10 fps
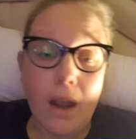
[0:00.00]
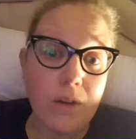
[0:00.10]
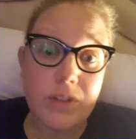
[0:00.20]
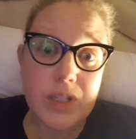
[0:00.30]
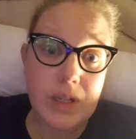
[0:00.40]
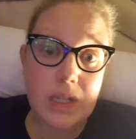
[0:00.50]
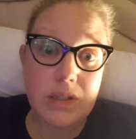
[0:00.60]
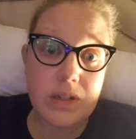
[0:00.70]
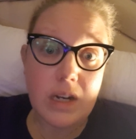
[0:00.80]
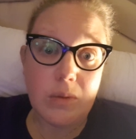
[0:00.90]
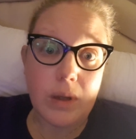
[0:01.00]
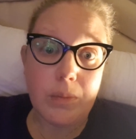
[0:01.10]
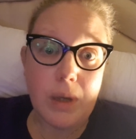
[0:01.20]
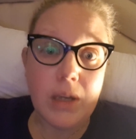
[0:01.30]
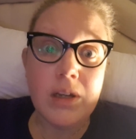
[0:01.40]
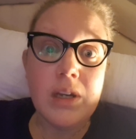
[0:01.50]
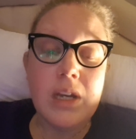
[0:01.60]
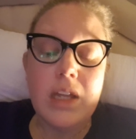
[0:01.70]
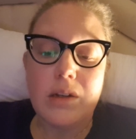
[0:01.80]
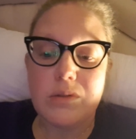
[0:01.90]
obviously has stayed with me.
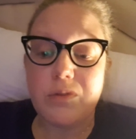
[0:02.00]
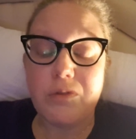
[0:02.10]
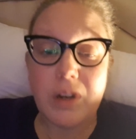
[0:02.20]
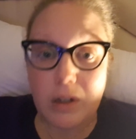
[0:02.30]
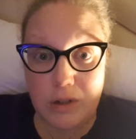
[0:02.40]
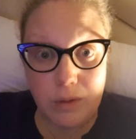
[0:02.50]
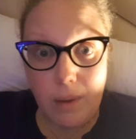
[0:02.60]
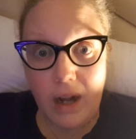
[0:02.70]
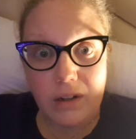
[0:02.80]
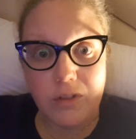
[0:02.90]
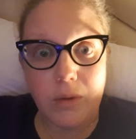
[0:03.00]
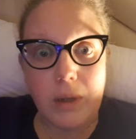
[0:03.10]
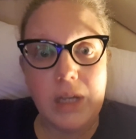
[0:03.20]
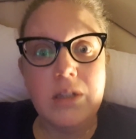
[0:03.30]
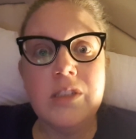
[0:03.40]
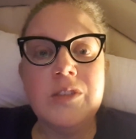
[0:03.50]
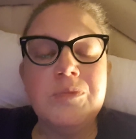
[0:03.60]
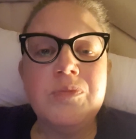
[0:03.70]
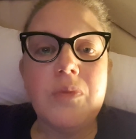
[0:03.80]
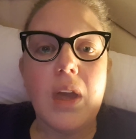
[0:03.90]
That was very traumatic for me.
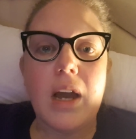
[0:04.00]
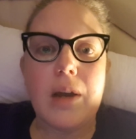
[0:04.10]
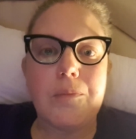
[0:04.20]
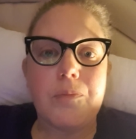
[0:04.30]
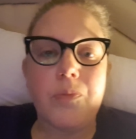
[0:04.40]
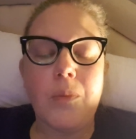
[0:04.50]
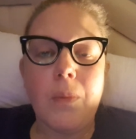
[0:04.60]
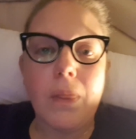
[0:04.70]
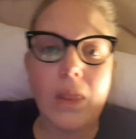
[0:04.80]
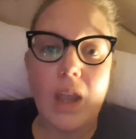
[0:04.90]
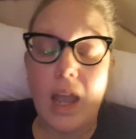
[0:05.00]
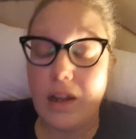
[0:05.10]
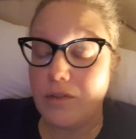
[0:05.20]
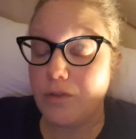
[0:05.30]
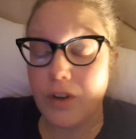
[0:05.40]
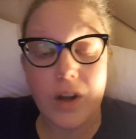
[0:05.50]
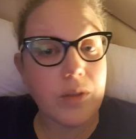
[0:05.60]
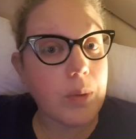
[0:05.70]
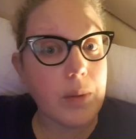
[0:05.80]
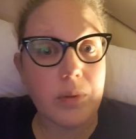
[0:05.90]
And for
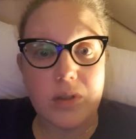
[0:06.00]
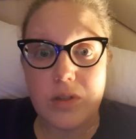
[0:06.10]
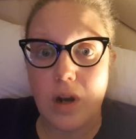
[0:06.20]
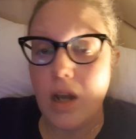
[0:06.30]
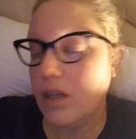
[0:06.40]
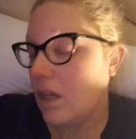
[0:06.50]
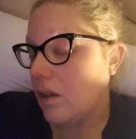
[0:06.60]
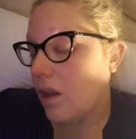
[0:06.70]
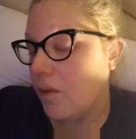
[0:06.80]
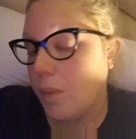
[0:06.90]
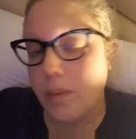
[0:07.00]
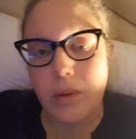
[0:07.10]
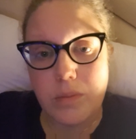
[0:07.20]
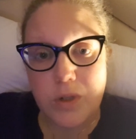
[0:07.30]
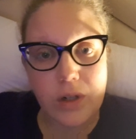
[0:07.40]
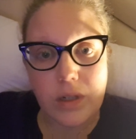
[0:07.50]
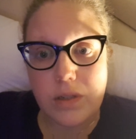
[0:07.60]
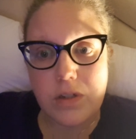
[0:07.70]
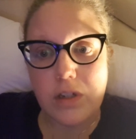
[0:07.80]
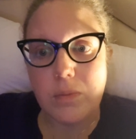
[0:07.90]
other people it's not, and other people I'm sure it
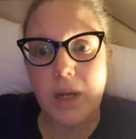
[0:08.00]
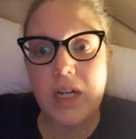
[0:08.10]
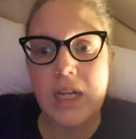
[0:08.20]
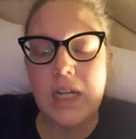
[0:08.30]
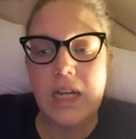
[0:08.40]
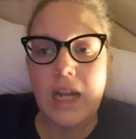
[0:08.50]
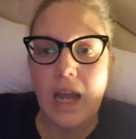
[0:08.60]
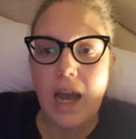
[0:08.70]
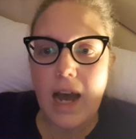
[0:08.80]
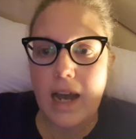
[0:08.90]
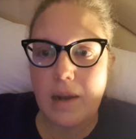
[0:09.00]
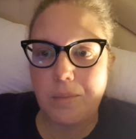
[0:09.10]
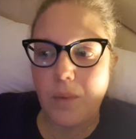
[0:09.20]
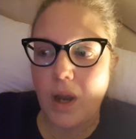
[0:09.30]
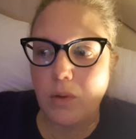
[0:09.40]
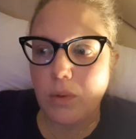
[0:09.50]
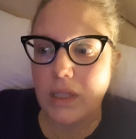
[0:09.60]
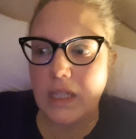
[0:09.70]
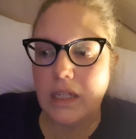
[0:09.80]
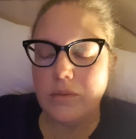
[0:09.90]
is too. But I
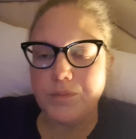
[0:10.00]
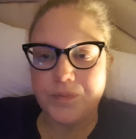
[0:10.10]
really,